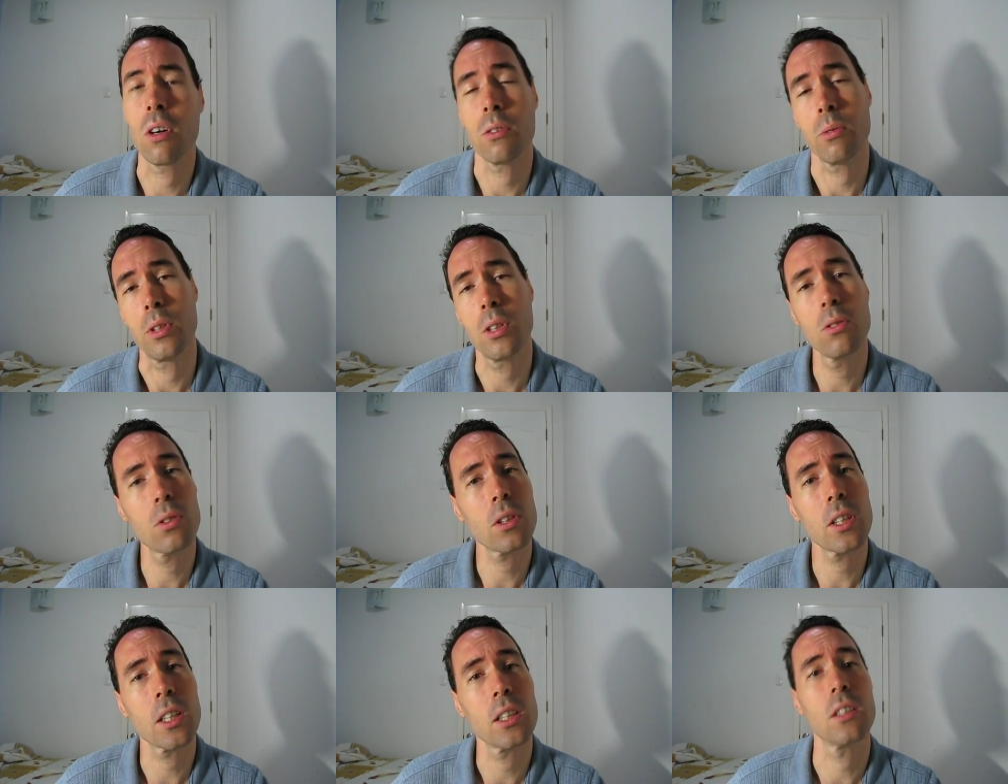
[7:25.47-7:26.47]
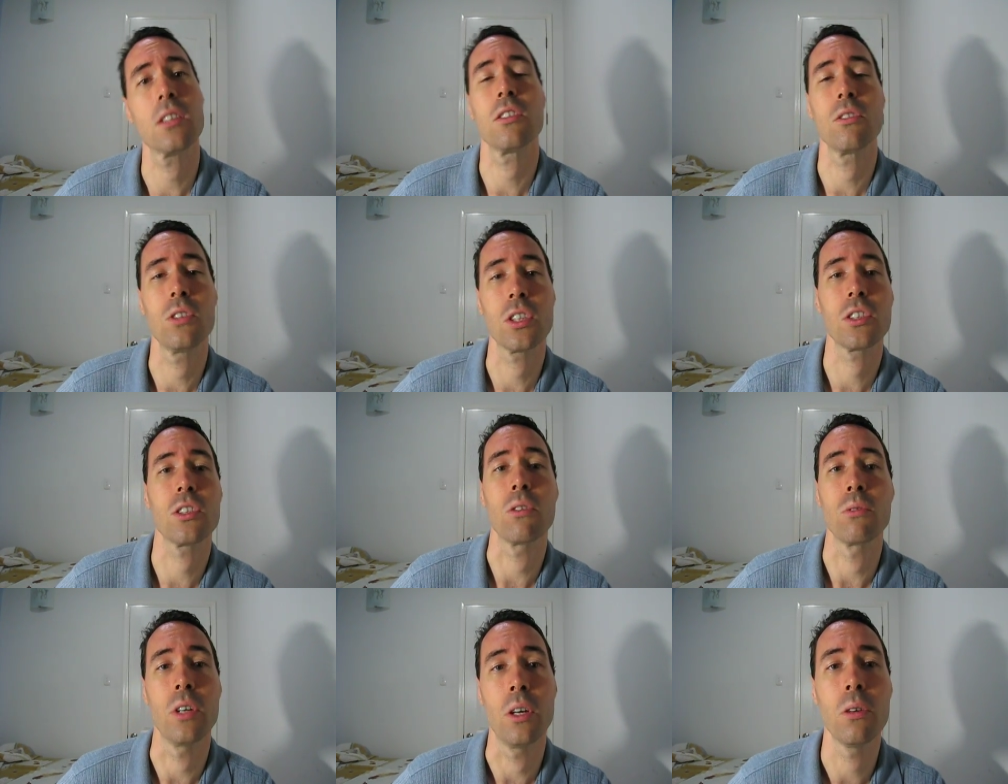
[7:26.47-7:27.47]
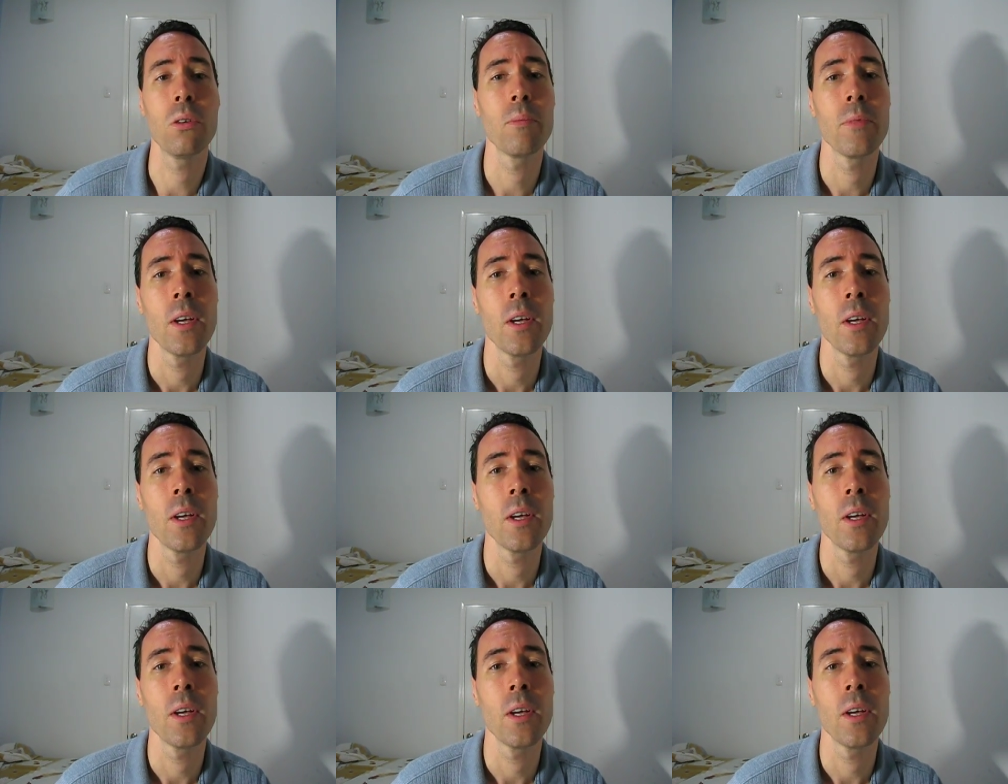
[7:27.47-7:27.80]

although it usually is, you just don't know.